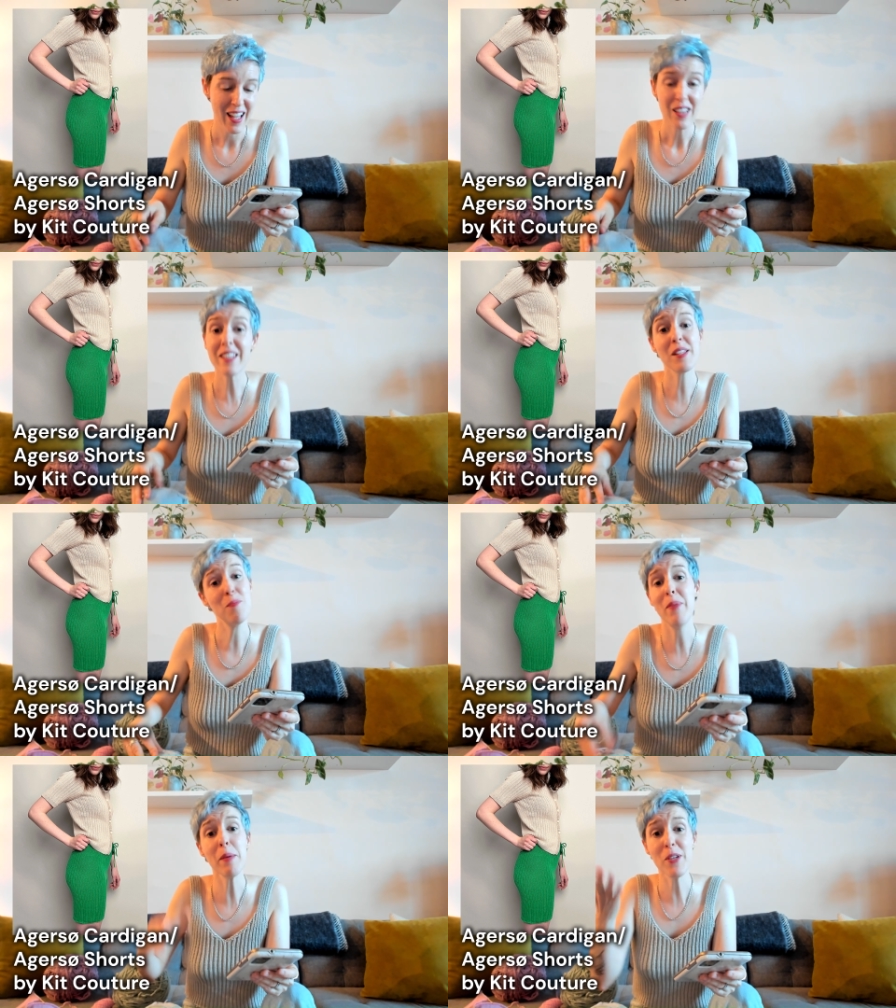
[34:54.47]

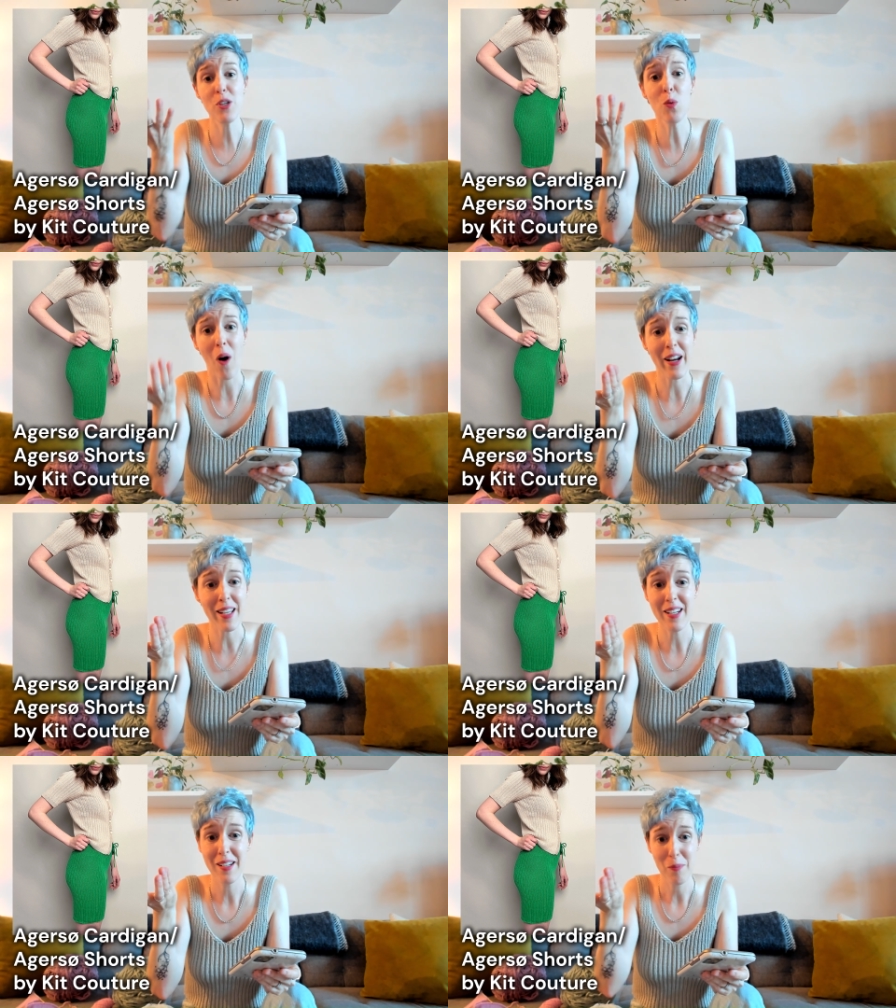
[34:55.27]
Listen, maybe you want
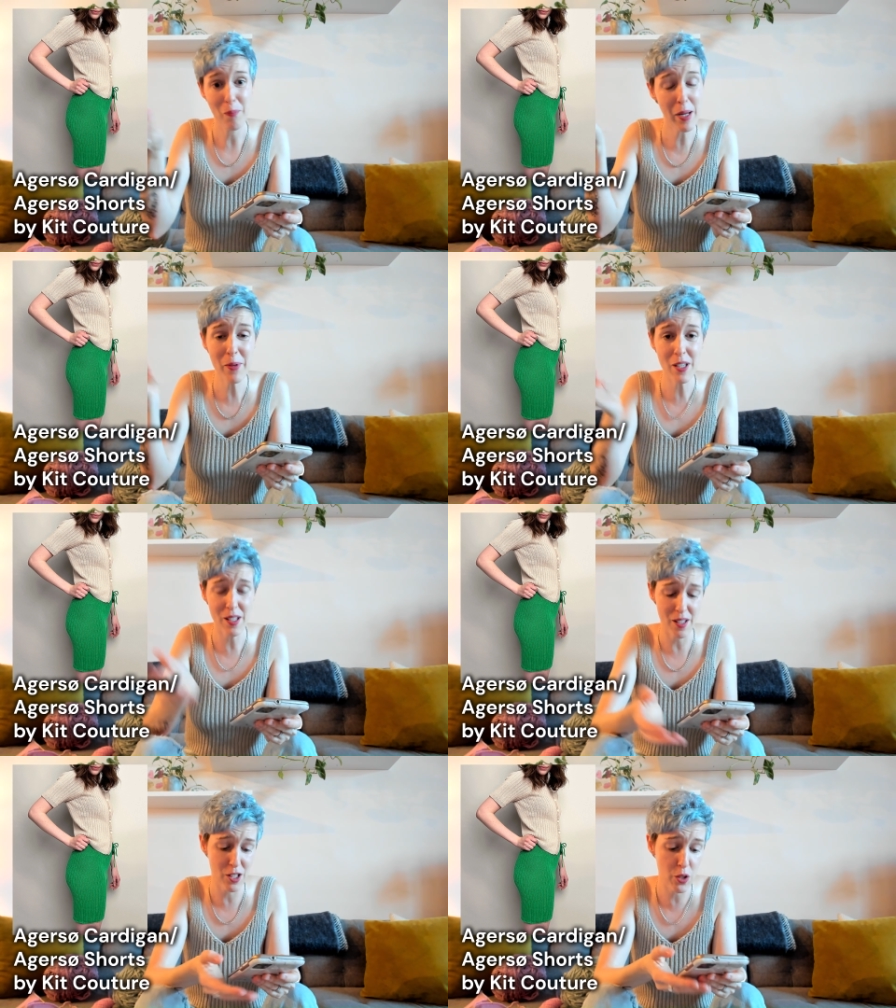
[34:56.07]
it.
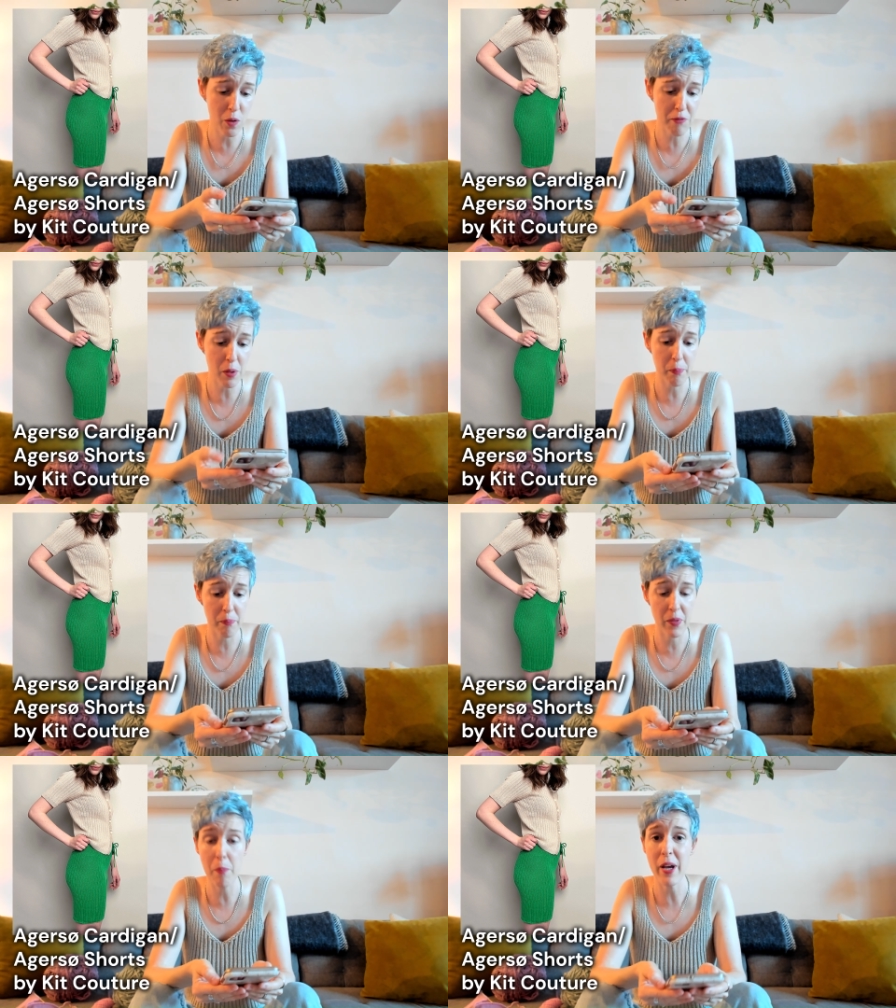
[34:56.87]
Maybe you have
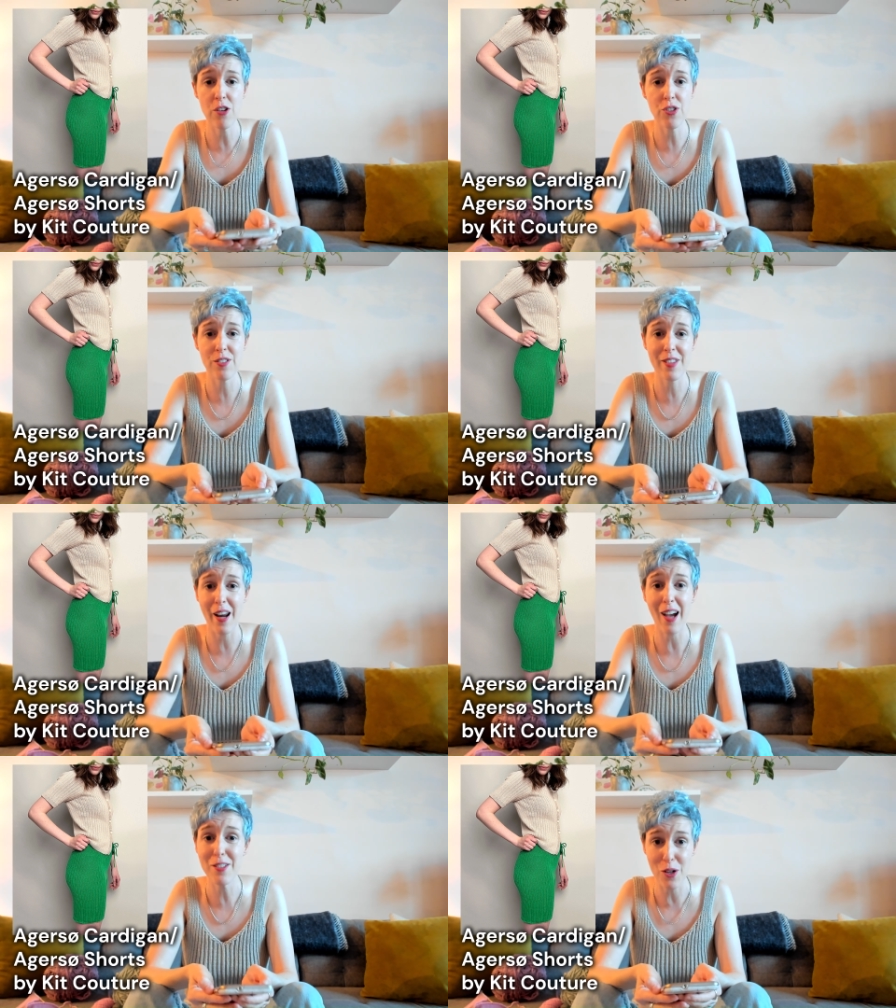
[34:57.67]
the patience that
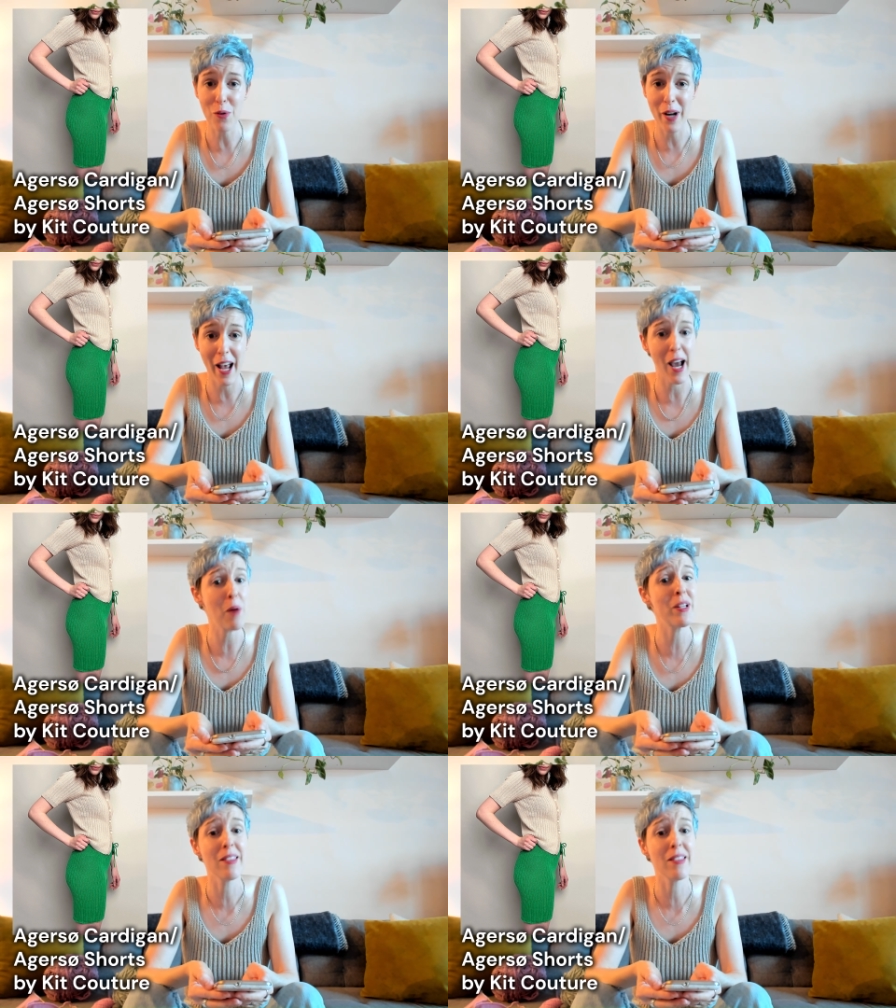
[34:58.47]
I don't, and I would